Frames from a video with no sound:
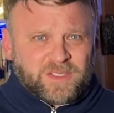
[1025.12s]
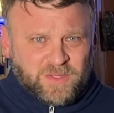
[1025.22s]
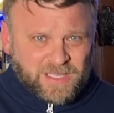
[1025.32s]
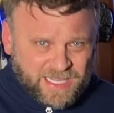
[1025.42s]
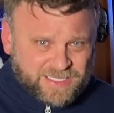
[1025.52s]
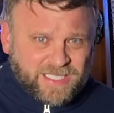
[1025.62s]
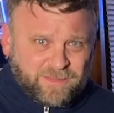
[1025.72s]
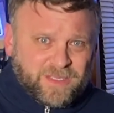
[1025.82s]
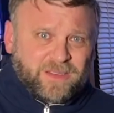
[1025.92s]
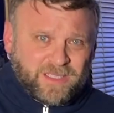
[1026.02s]
were the last
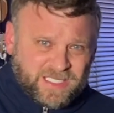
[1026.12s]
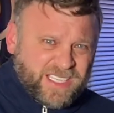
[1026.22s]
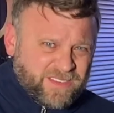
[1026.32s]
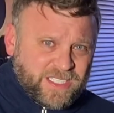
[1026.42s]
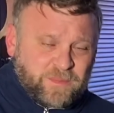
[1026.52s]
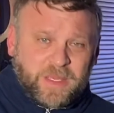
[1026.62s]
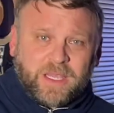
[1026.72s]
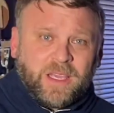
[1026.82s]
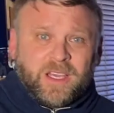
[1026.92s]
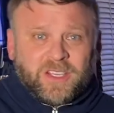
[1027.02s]
team 17th pick.